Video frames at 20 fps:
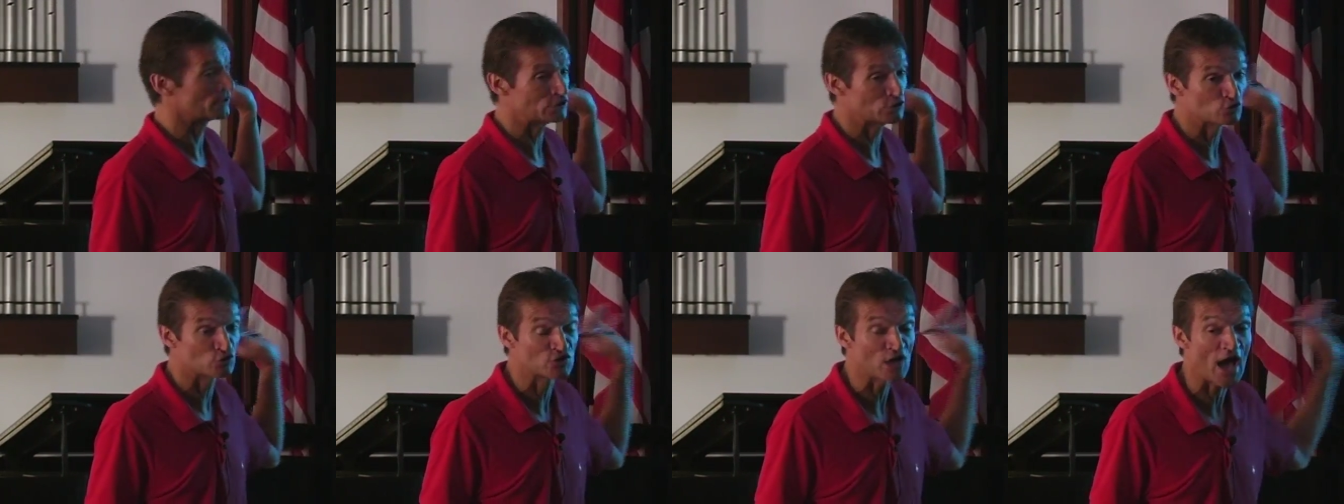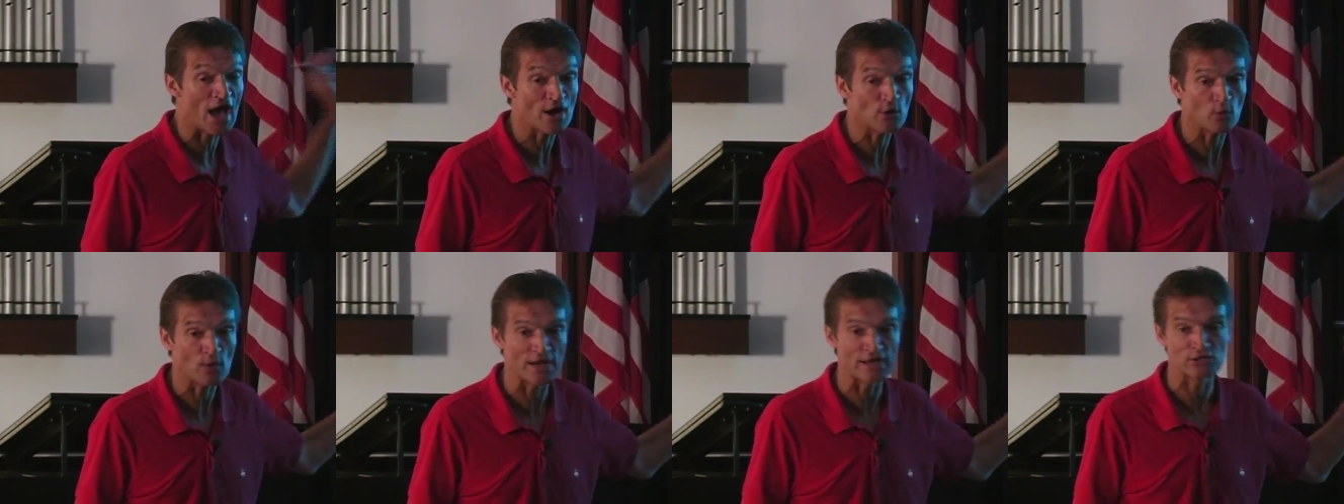to use
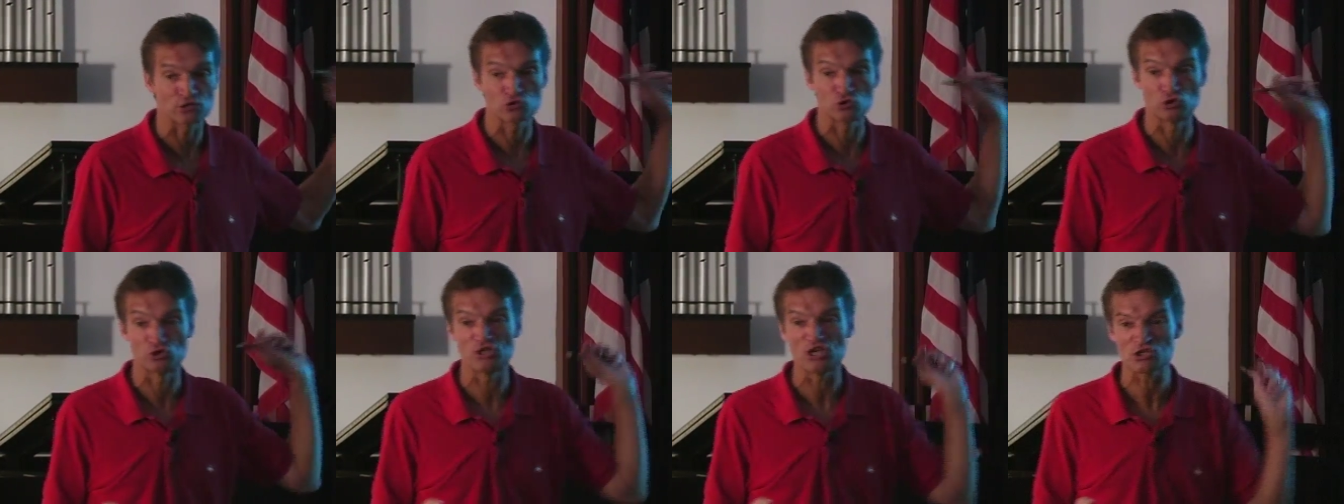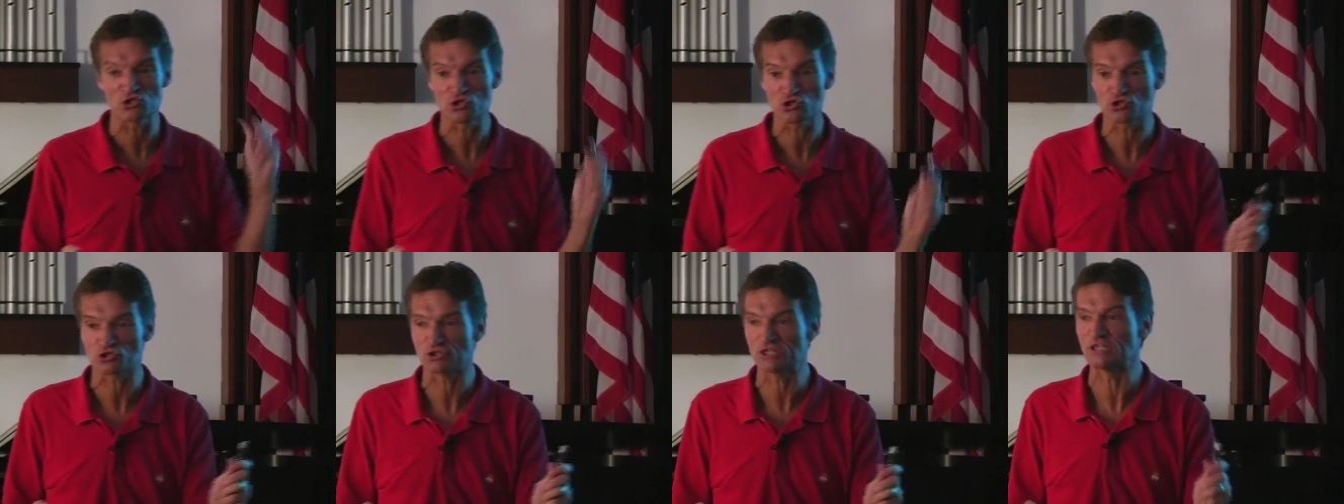diuretics
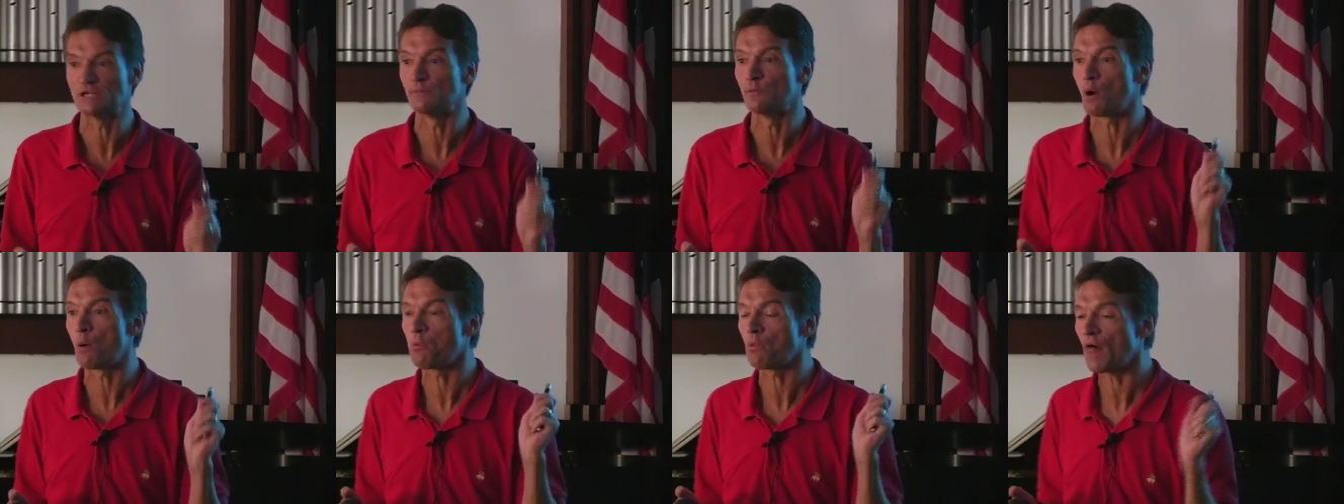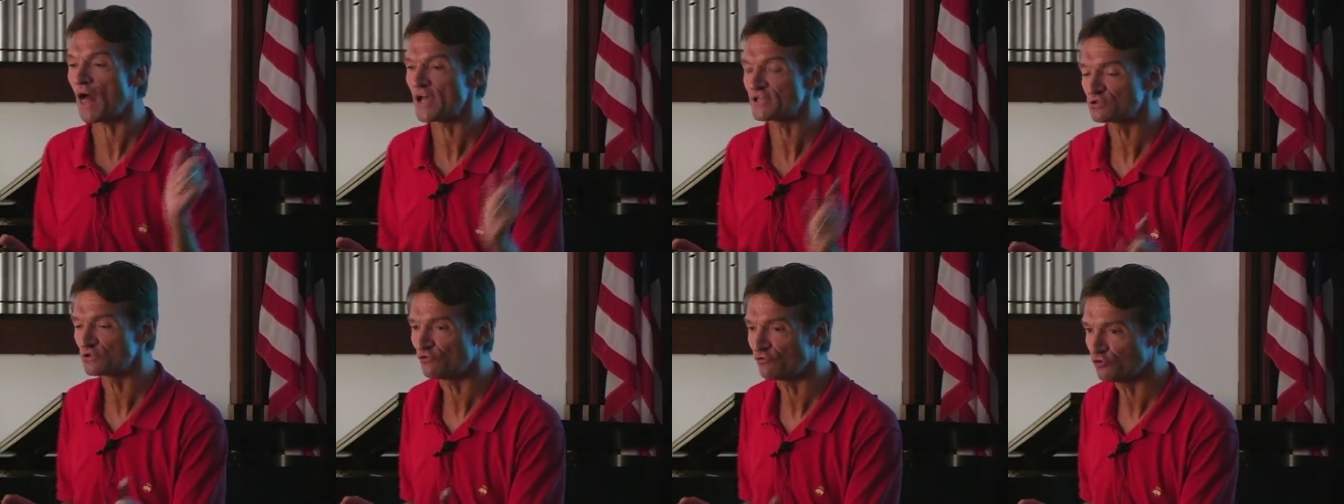judiciously to
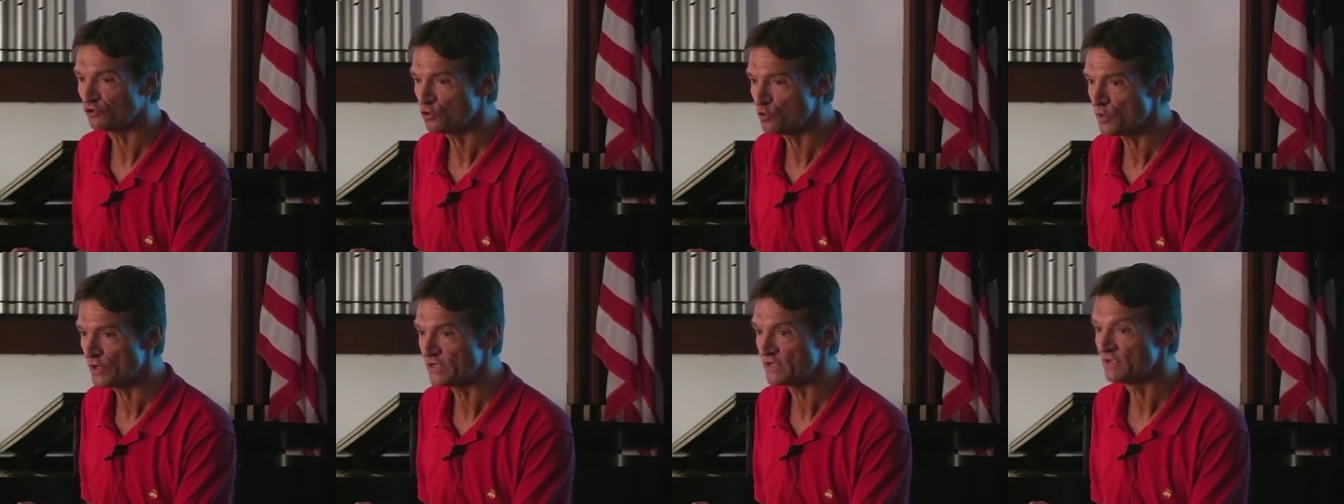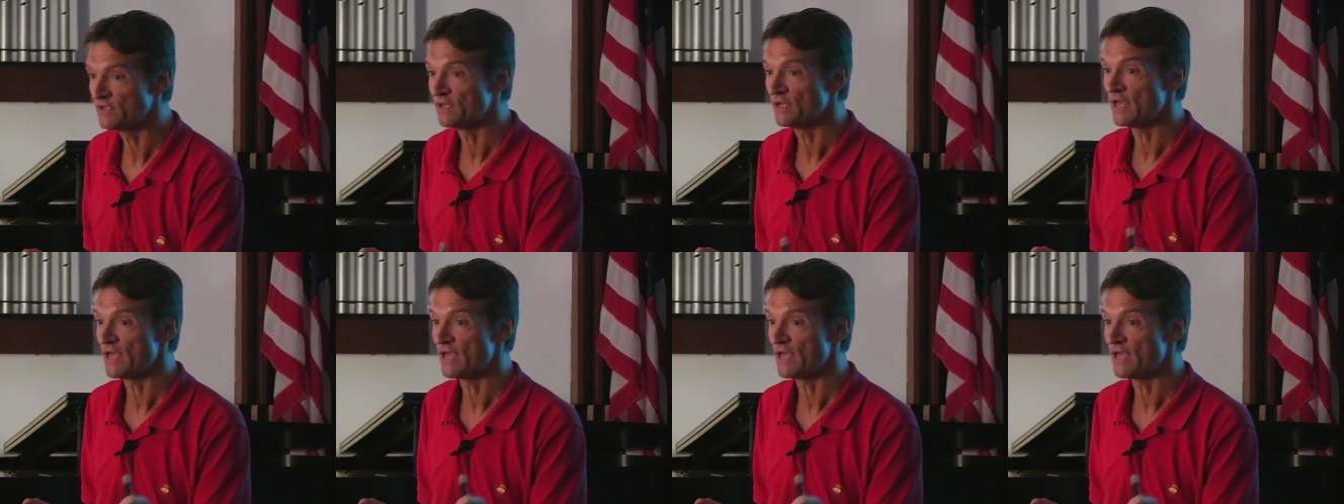mobilize the fluid